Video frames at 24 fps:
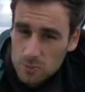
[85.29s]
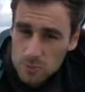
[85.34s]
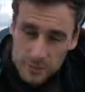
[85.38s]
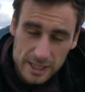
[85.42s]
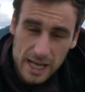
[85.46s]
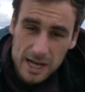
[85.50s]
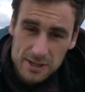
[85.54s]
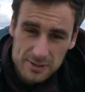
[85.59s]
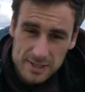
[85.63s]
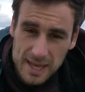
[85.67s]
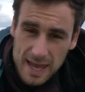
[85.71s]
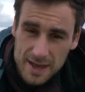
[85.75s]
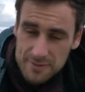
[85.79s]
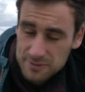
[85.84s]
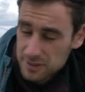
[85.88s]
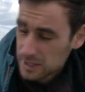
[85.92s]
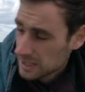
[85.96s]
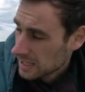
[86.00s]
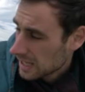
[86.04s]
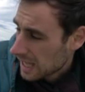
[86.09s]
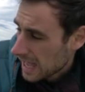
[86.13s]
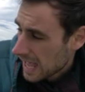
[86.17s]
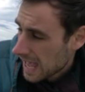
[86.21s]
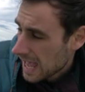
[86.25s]
without
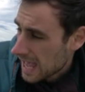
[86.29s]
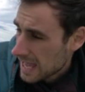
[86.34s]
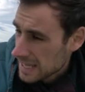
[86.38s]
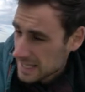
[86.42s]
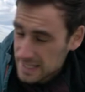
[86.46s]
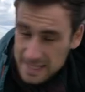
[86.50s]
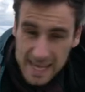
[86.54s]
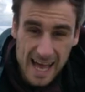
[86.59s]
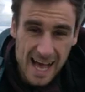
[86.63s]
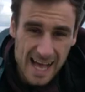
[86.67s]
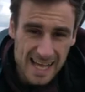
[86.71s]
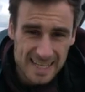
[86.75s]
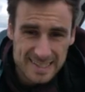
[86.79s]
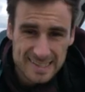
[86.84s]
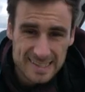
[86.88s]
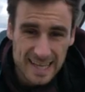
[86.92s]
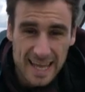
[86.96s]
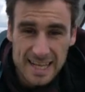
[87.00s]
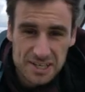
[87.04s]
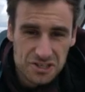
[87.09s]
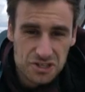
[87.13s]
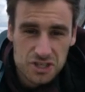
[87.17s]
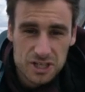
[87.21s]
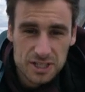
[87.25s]
having a gas
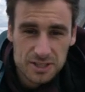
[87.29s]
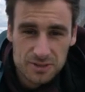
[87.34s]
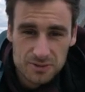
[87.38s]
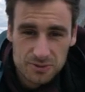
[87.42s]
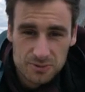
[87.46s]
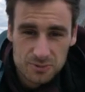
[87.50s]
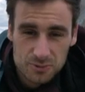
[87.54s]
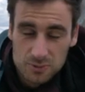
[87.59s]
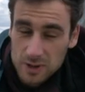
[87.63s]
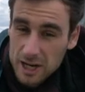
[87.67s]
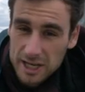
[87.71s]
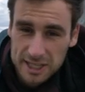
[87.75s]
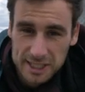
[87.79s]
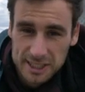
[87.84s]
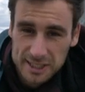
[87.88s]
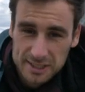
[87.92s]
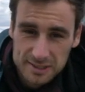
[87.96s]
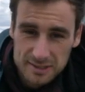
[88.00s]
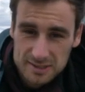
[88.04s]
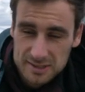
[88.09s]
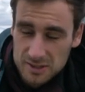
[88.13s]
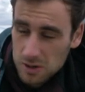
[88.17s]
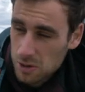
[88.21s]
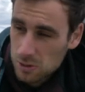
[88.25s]
engine running
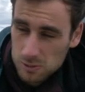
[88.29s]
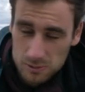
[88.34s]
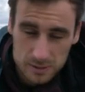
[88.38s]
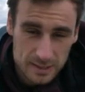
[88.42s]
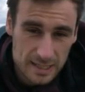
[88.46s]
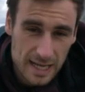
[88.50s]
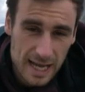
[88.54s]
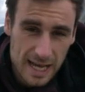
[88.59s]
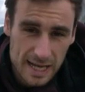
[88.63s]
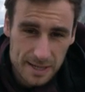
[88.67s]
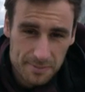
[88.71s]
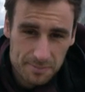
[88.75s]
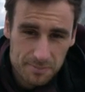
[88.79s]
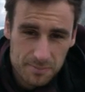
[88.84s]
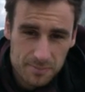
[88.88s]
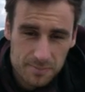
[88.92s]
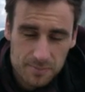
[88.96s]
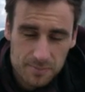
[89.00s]
the whole time.